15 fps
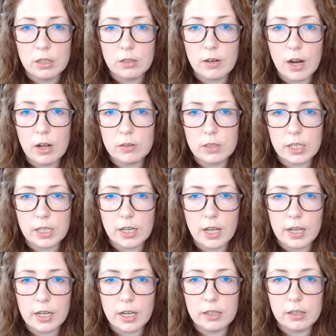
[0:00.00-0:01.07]
Growling,
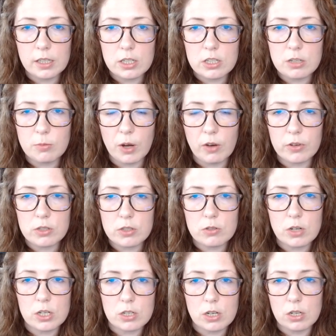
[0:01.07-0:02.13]
I unleashed my
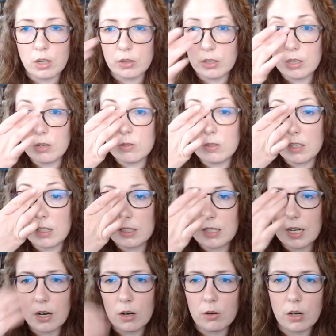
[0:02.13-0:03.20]
frustration on the useless
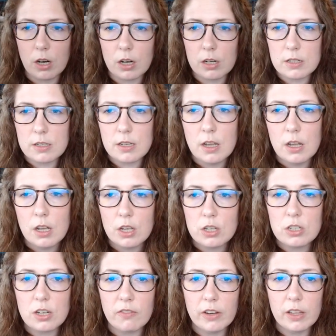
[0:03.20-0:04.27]
tarot cards,
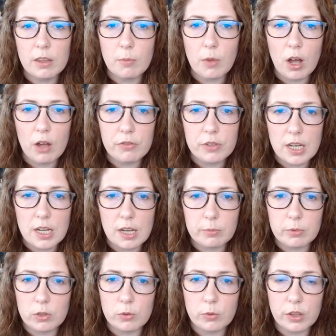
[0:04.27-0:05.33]
shoving them off the
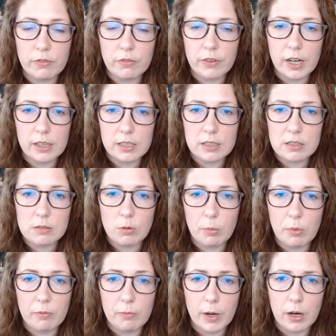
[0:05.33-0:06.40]
table with a violent
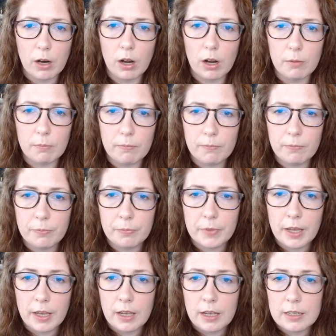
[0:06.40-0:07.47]
sweep of my arm.
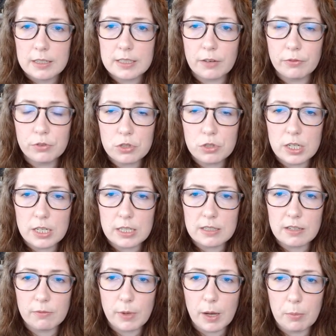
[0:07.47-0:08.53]
Several
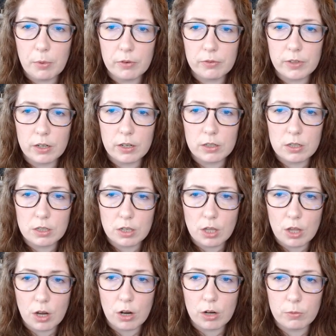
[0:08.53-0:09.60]
sheets of paper fluttered
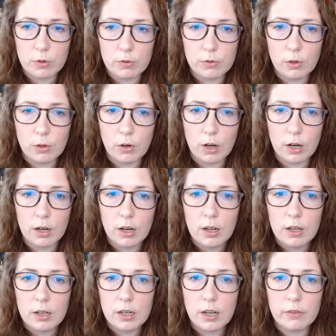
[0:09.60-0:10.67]
to the hardwood floor,
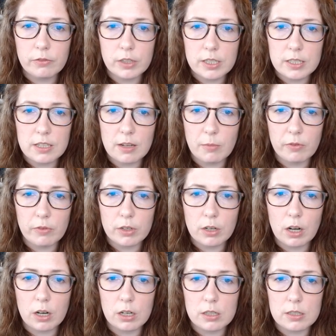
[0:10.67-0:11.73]
covering some of the
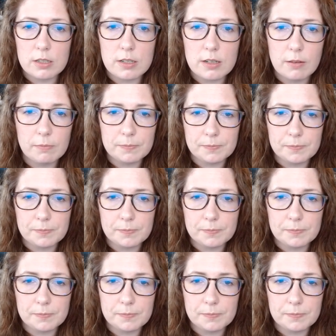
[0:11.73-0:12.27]
cards.